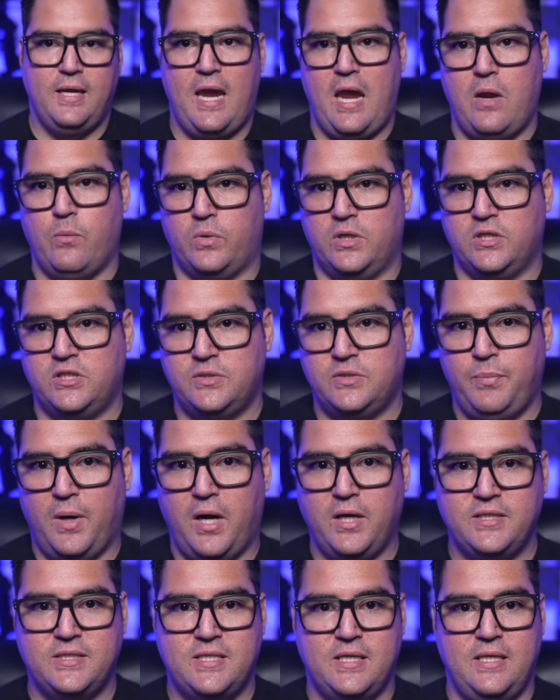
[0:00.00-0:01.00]
In
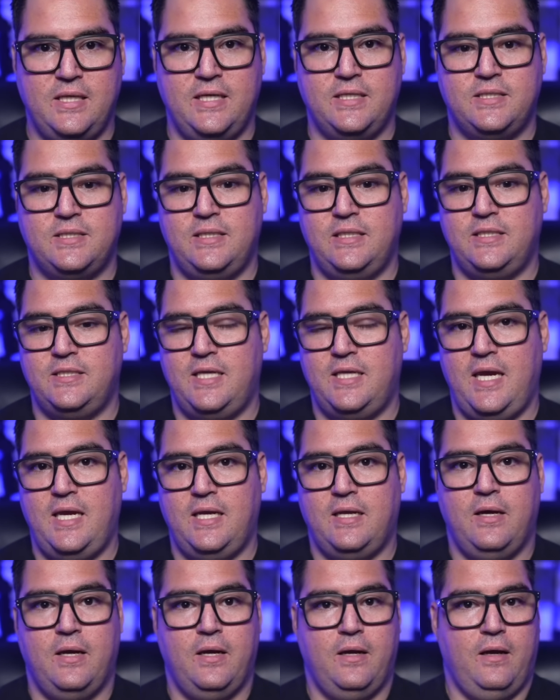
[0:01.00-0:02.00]
response to this, the
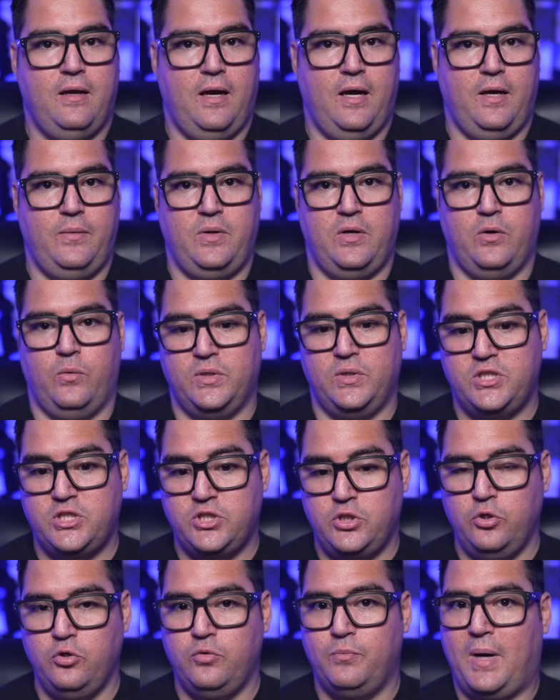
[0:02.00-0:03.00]
state, uh, you know, was
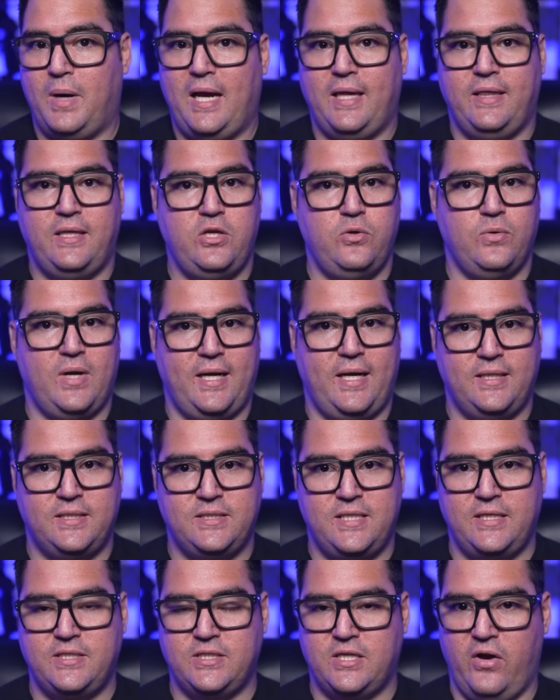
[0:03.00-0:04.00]
sued by the United
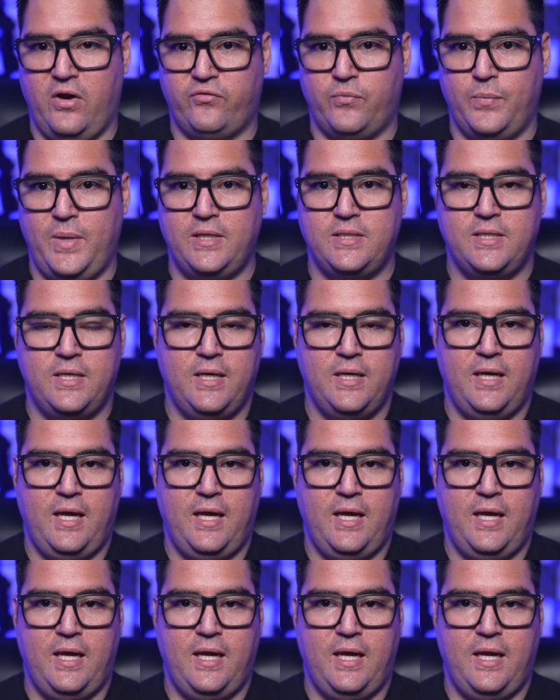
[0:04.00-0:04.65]
States government,